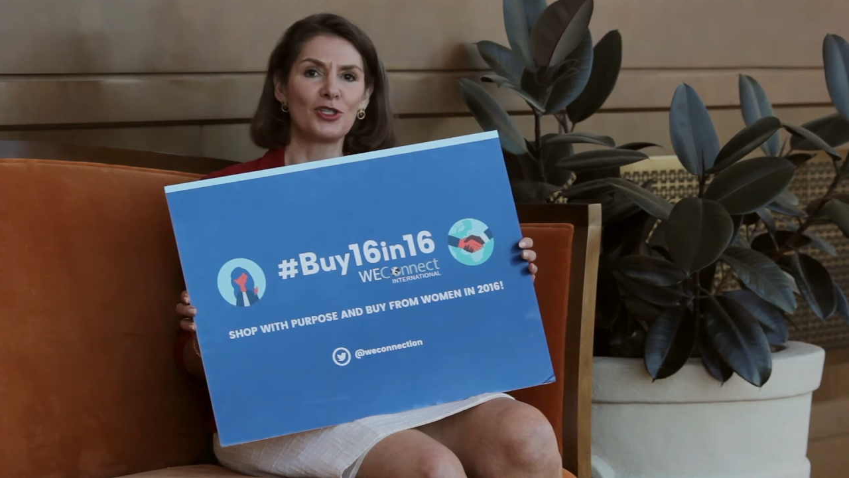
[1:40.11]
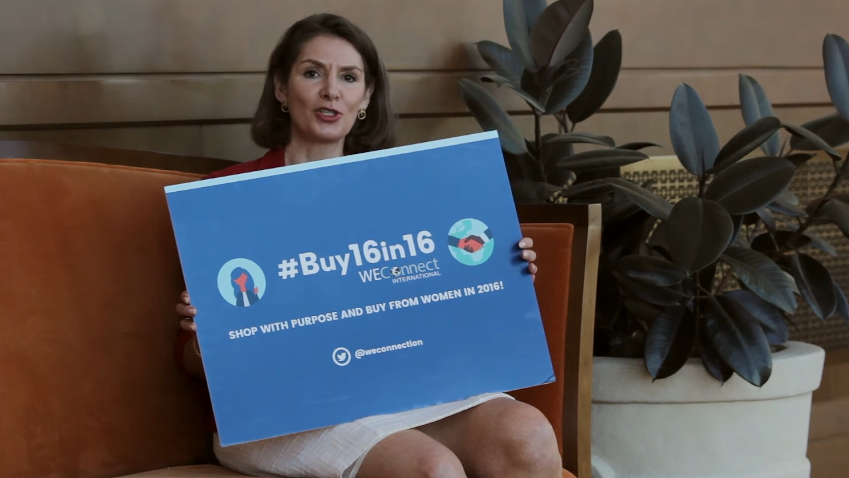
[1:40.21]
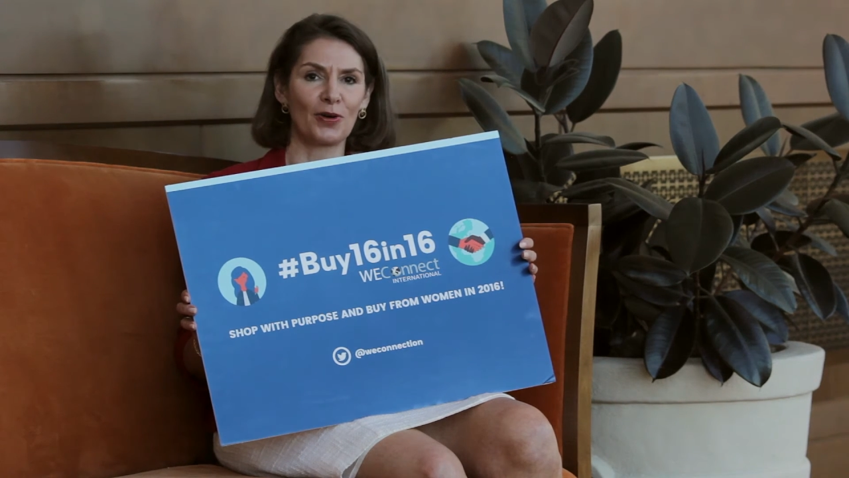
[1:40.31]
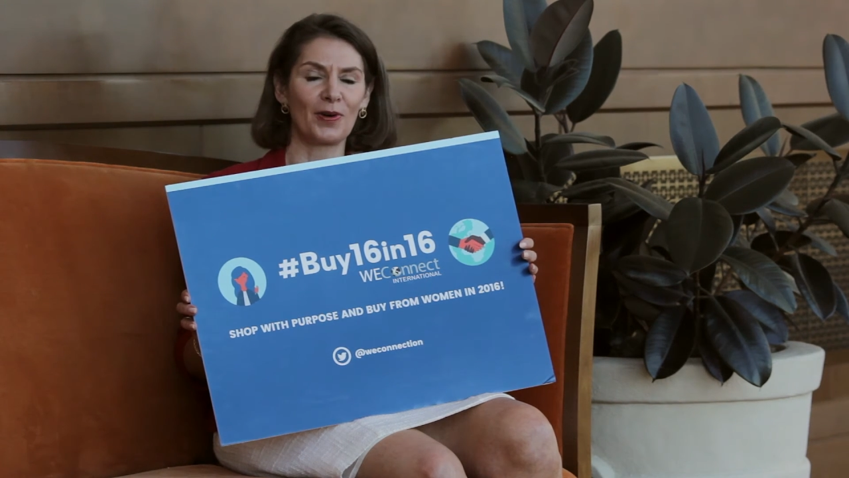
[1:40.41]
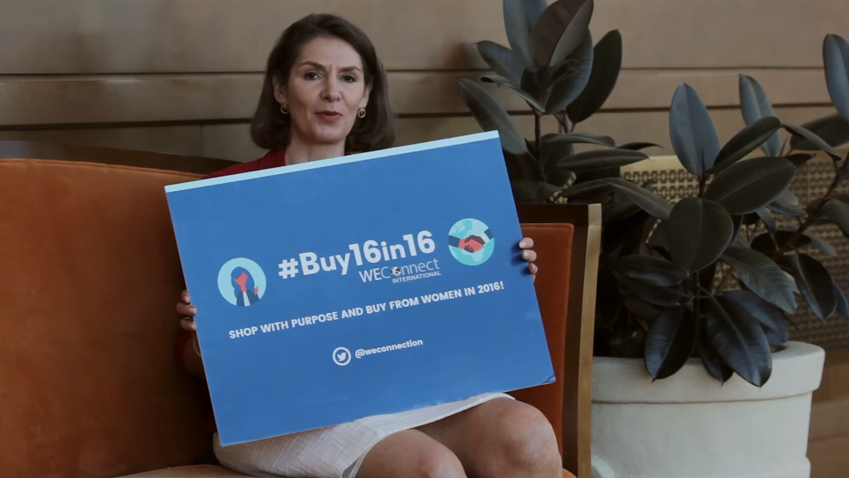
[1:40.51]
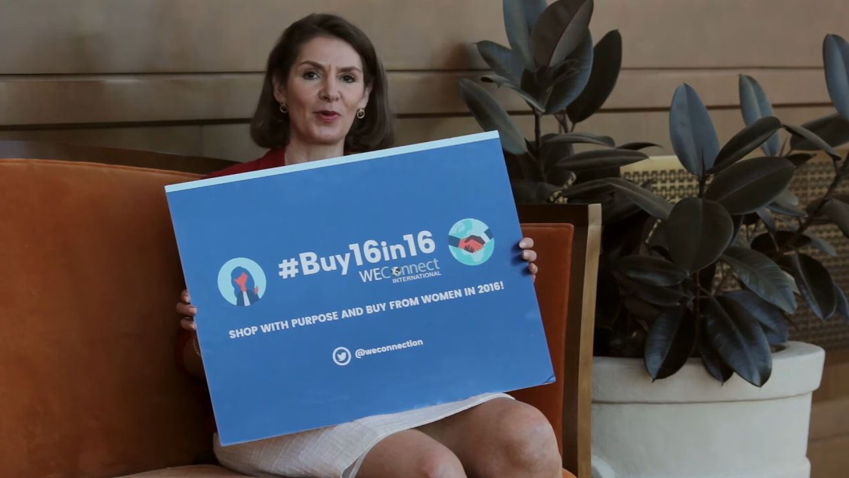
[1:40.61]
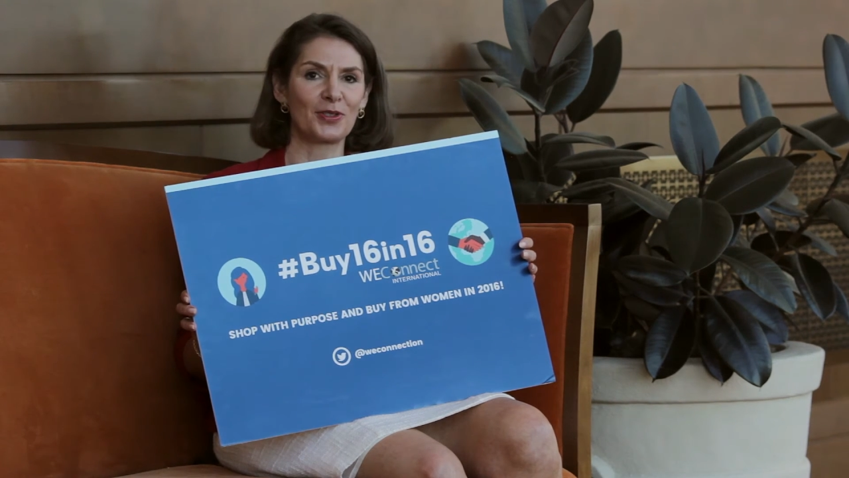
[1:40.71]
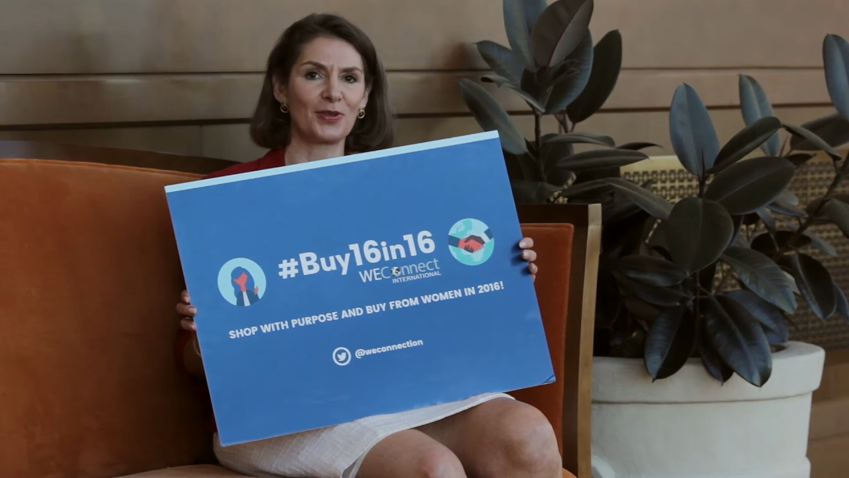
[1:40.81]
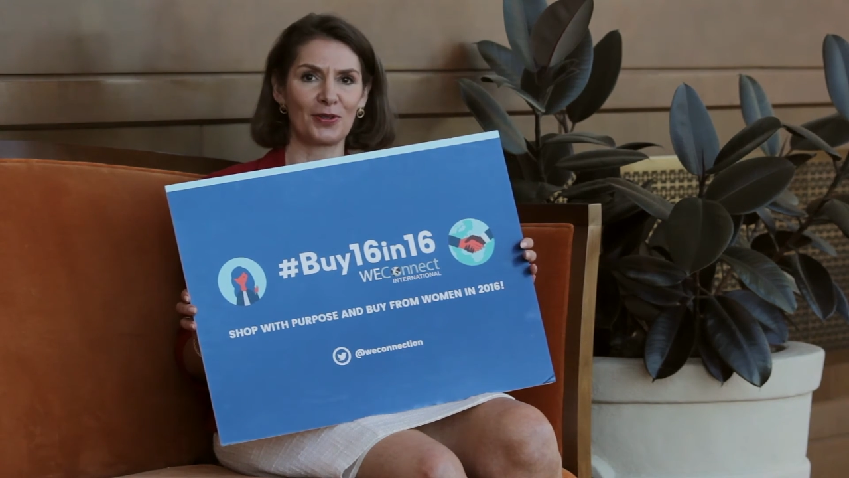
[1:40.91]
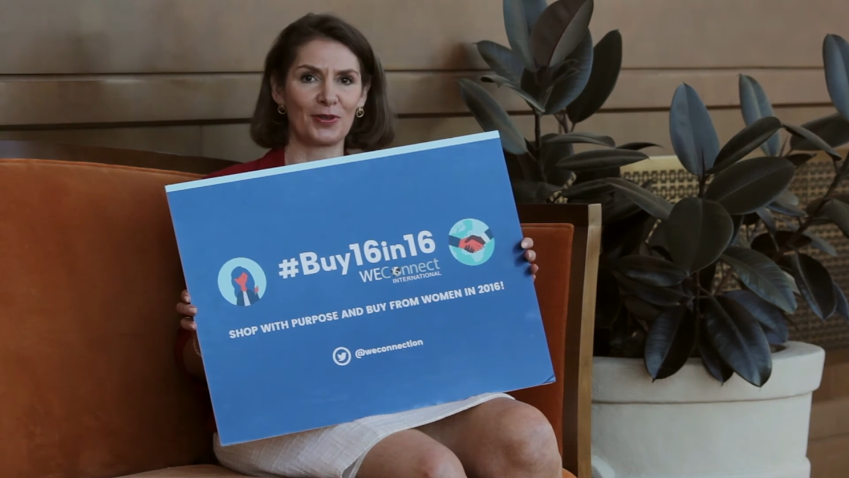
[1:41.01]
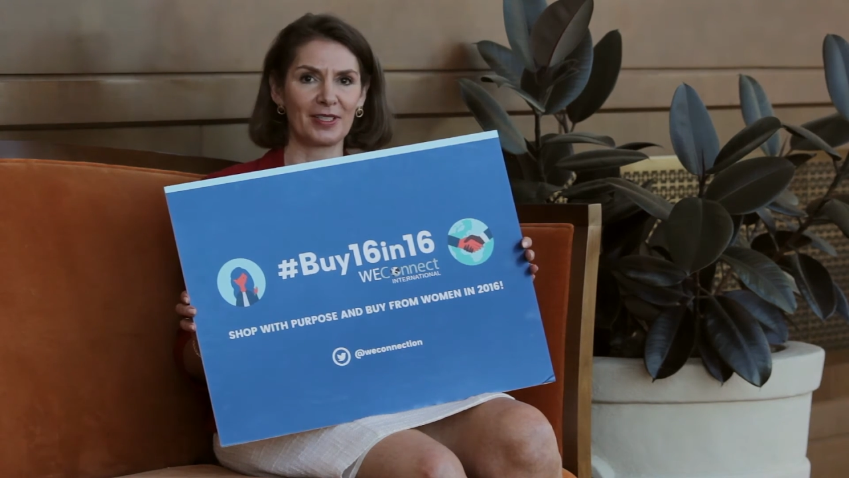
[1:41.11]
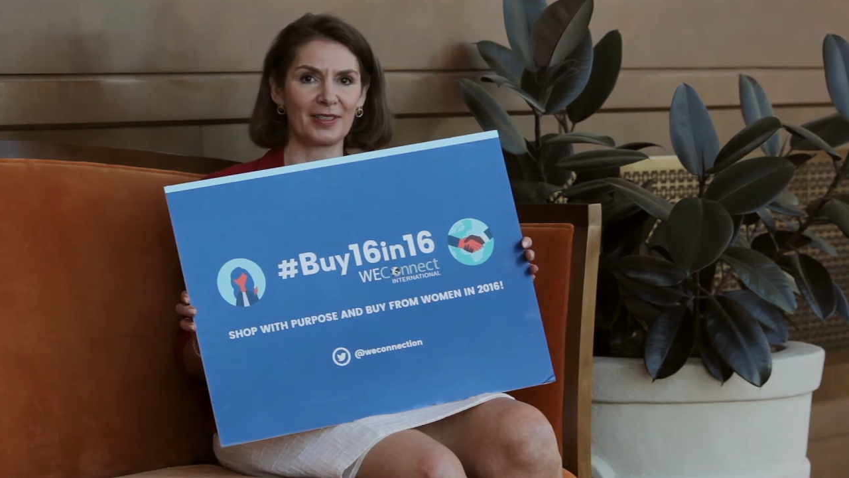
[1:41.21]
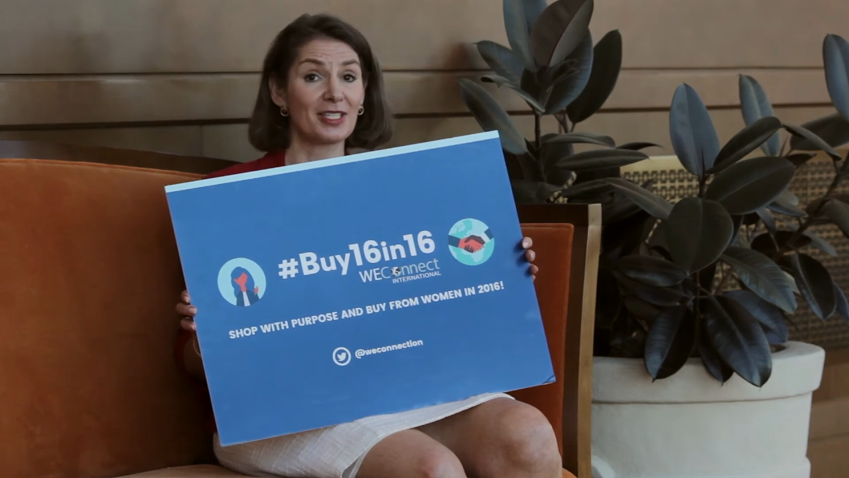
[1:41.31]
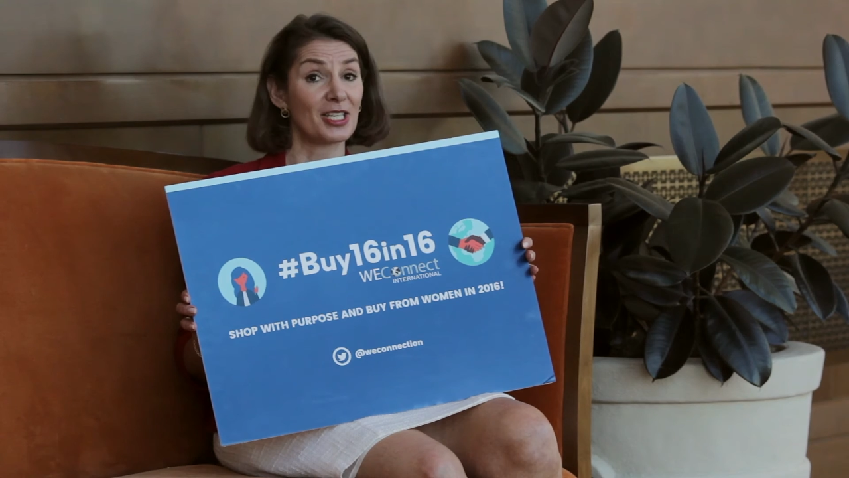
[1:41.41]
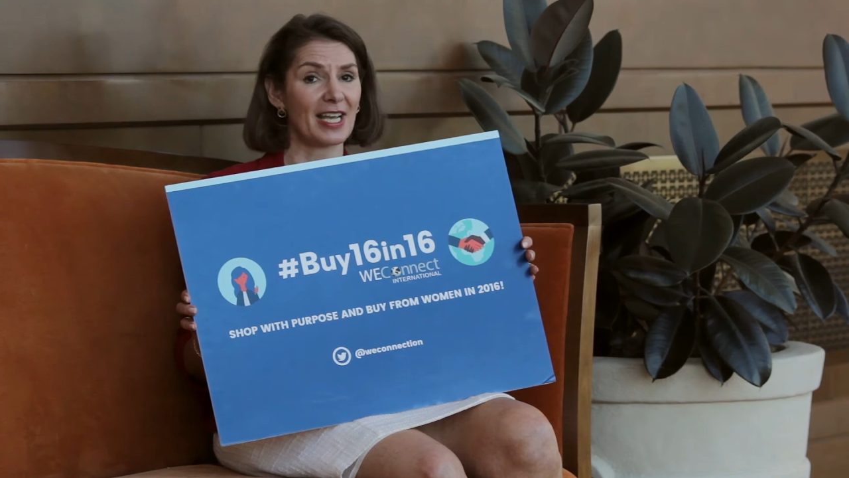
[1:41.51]
showing what you're doing
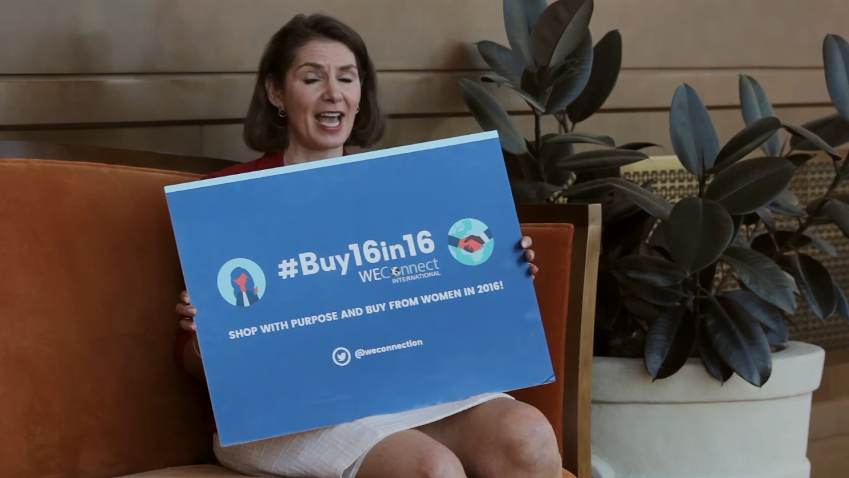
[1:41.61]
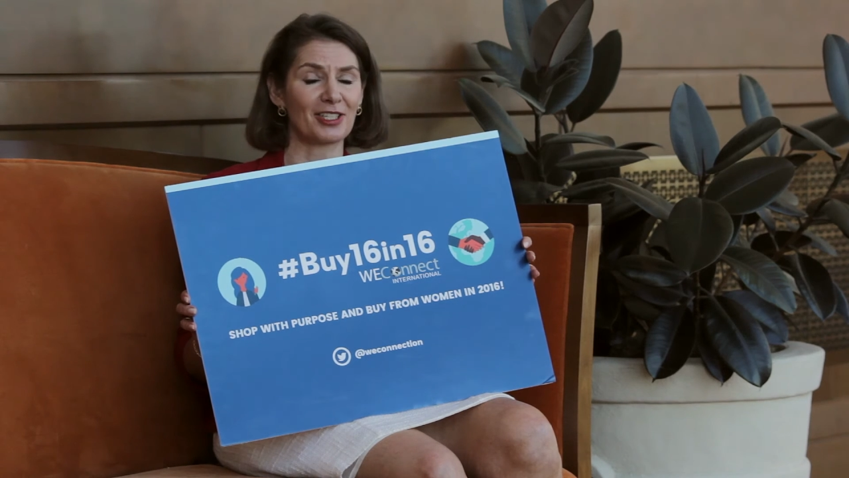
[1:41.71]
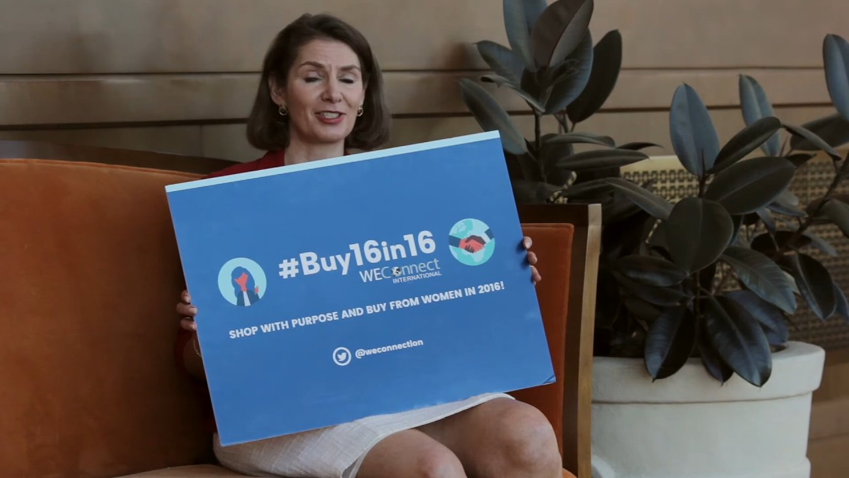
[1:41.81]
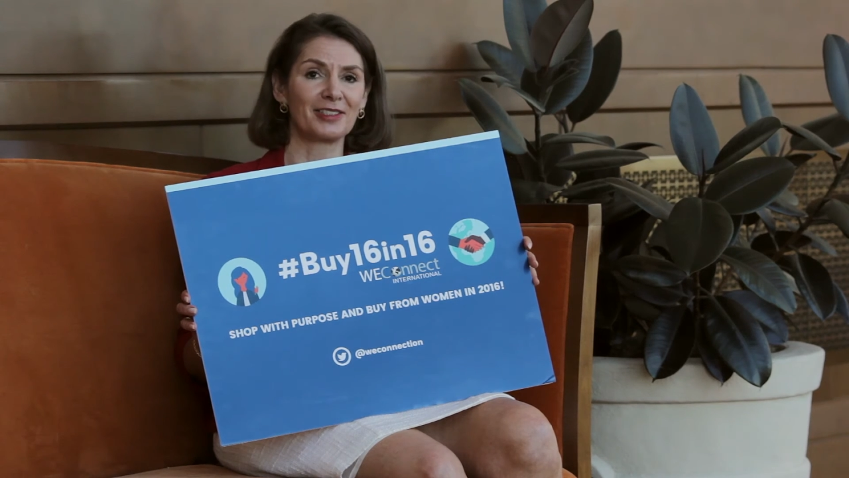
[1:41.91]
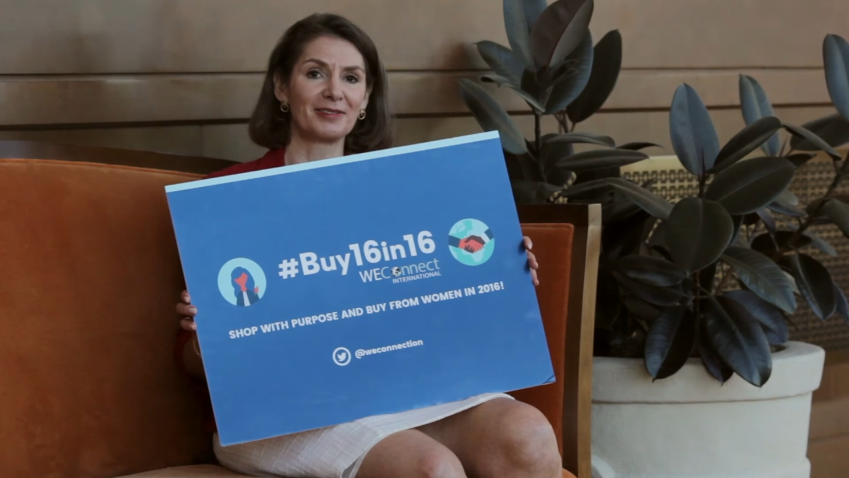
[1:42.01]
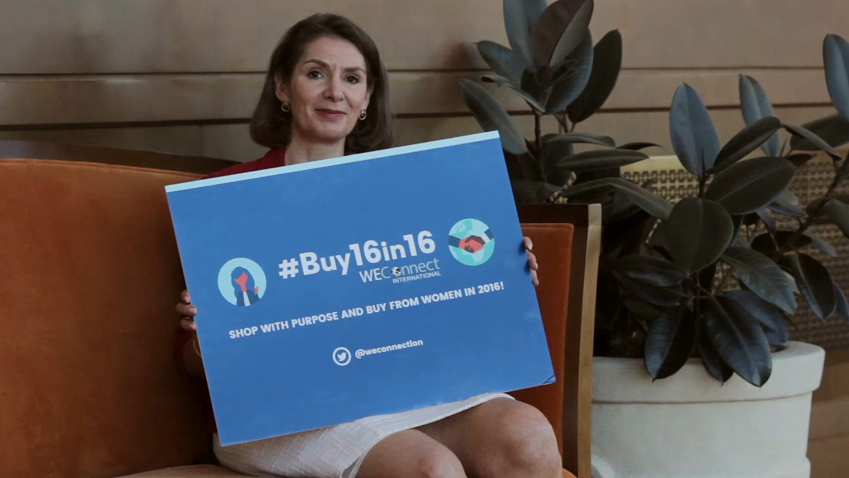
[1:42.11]
and take action.